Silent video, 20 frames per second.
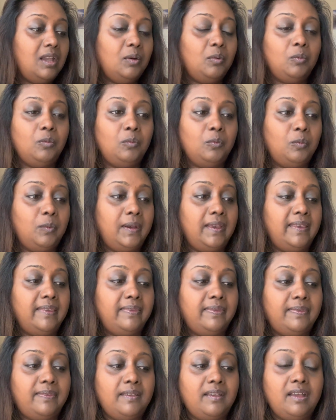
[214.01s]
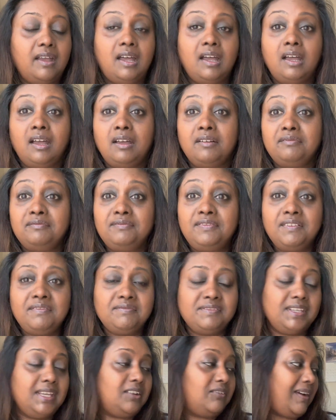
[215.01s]
with
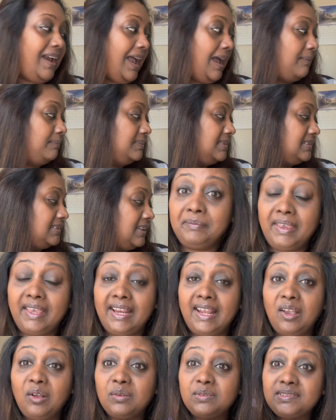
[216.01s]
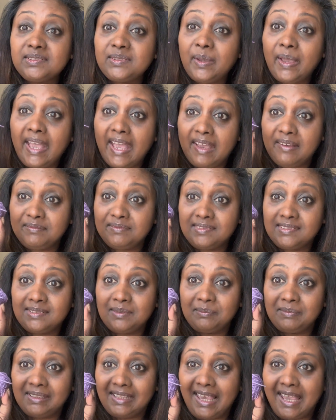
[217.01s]
50 grams, and I also have
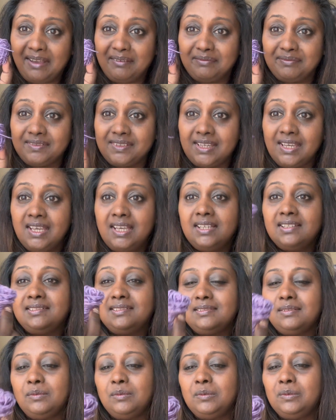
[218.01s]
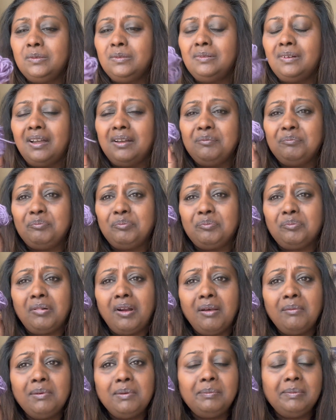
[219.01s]
some left. So
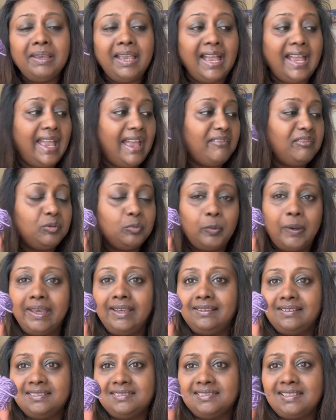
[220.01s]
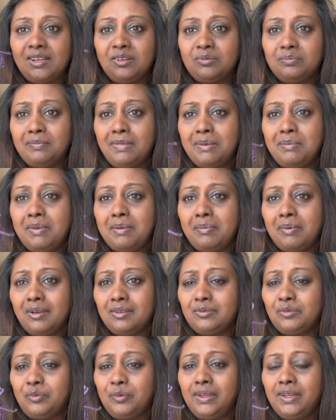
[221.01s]
probably, I haven't weighed this out, maybe
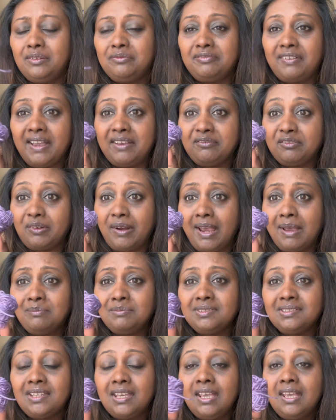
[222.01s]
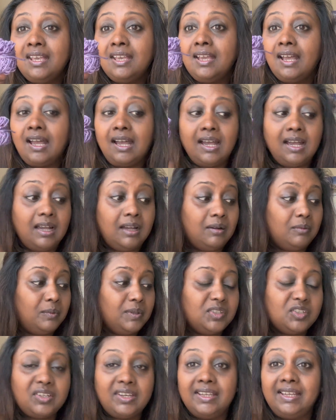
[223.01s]
about 3 to 5 grams,
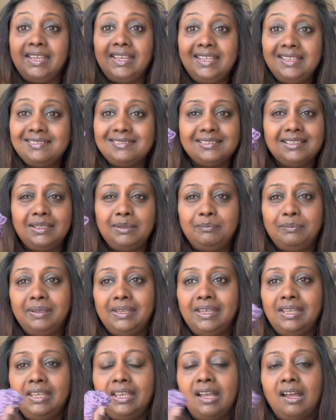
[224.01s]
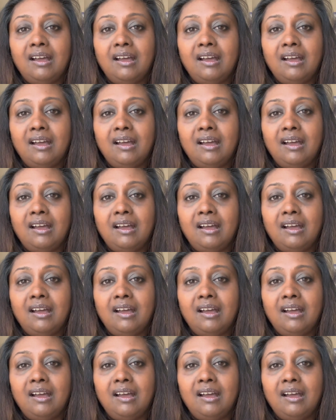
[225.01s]
which can easily be